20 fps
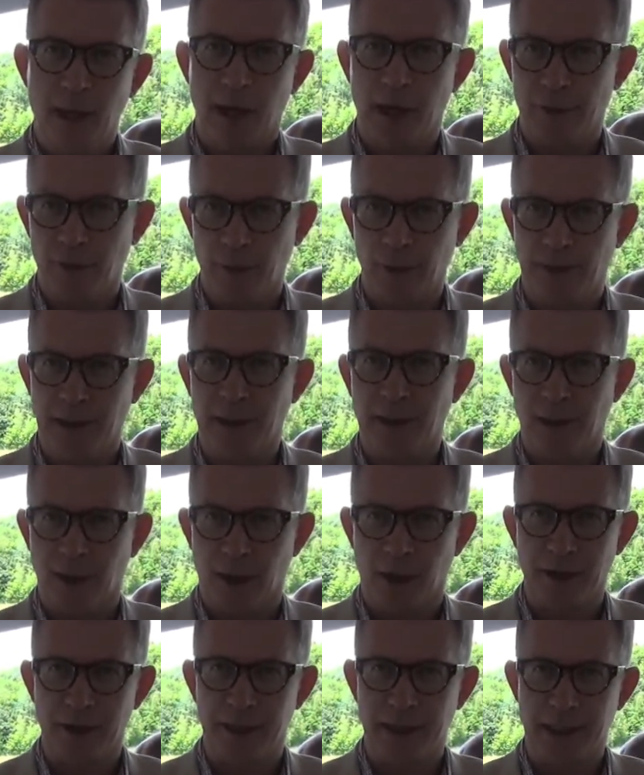other than
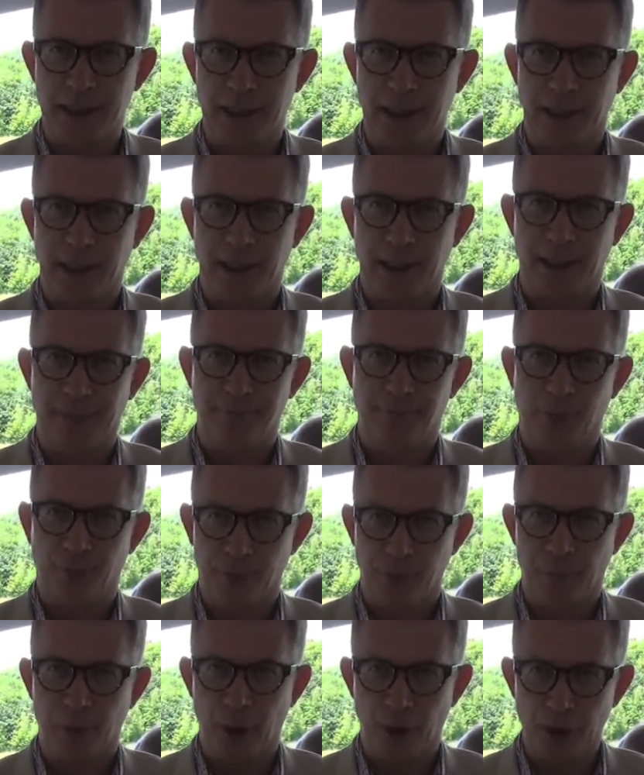on
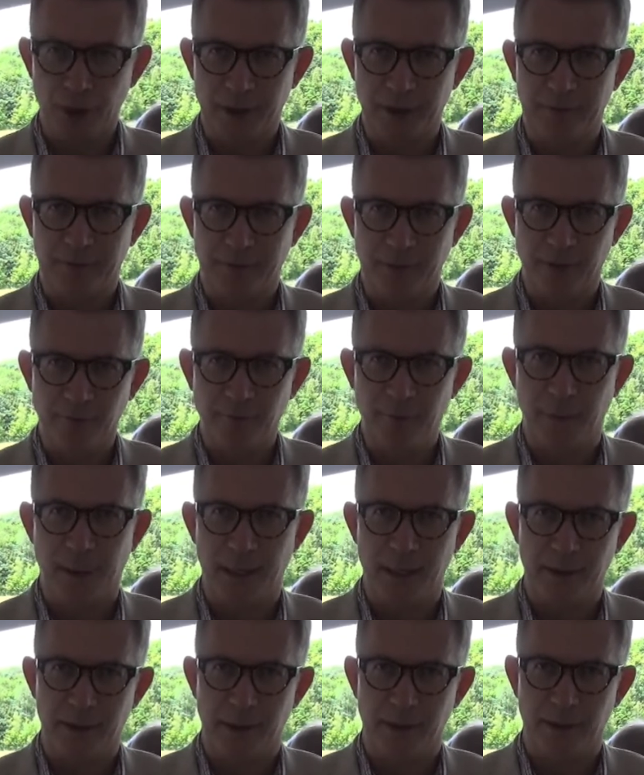the park itself
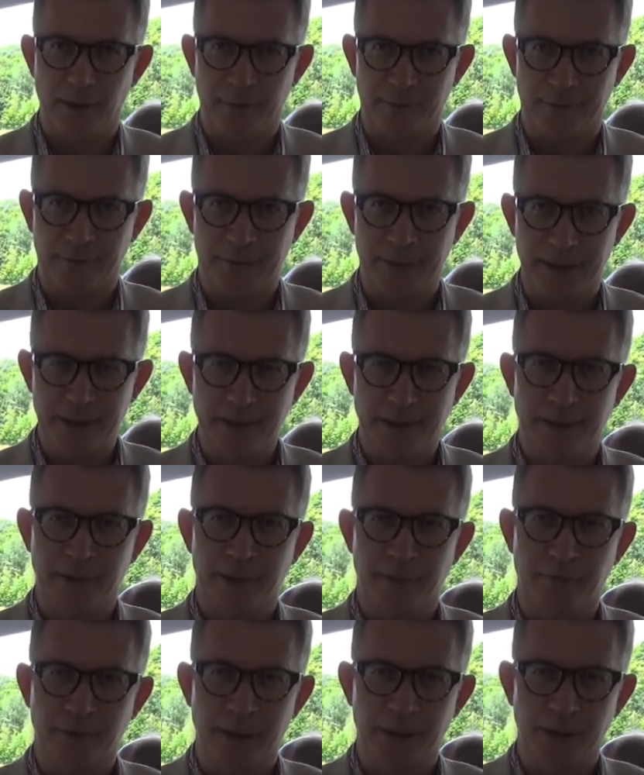by the state
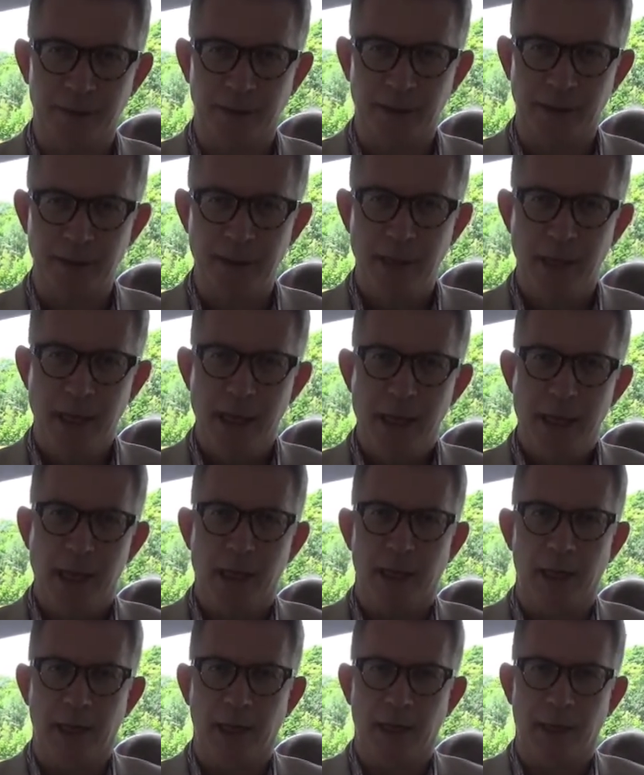of Kentucky.
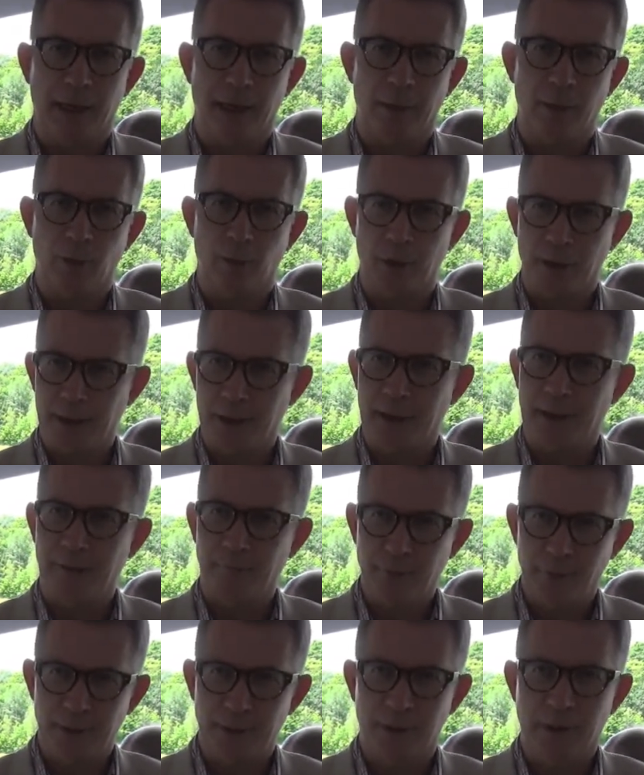We're in a
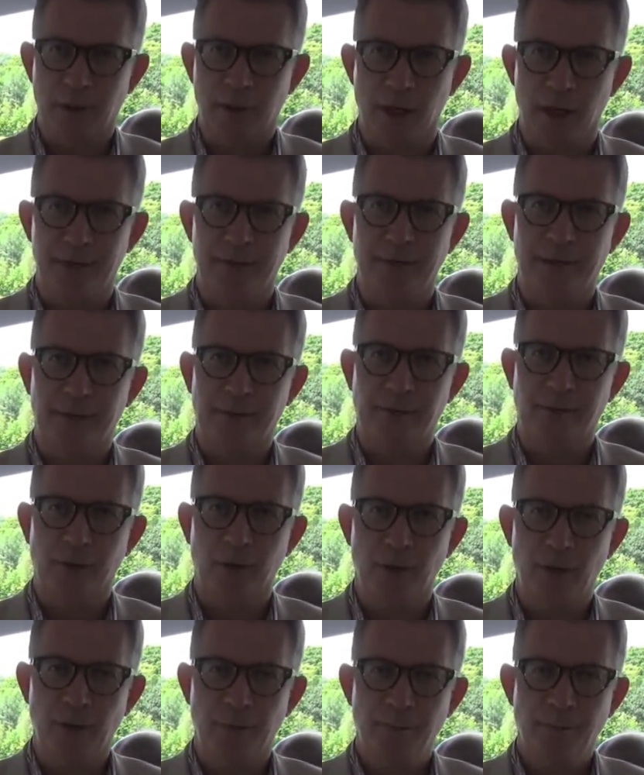different context
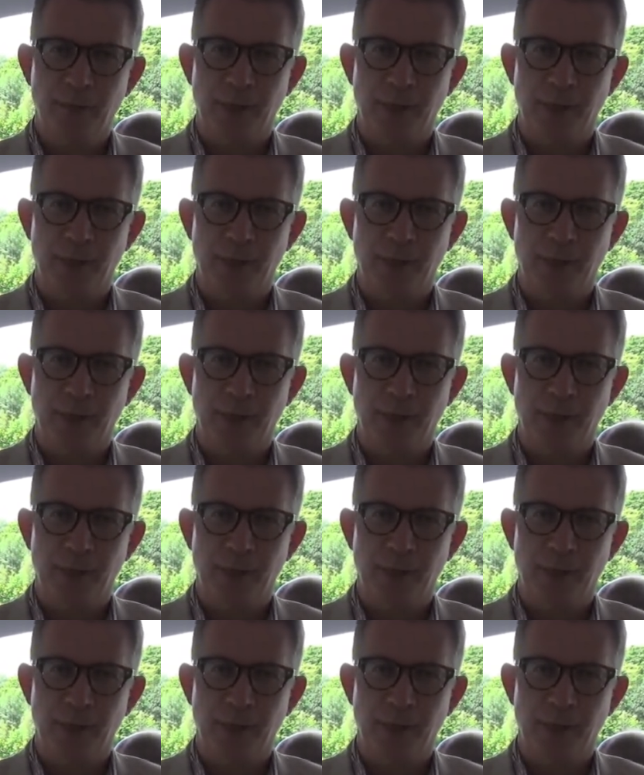here,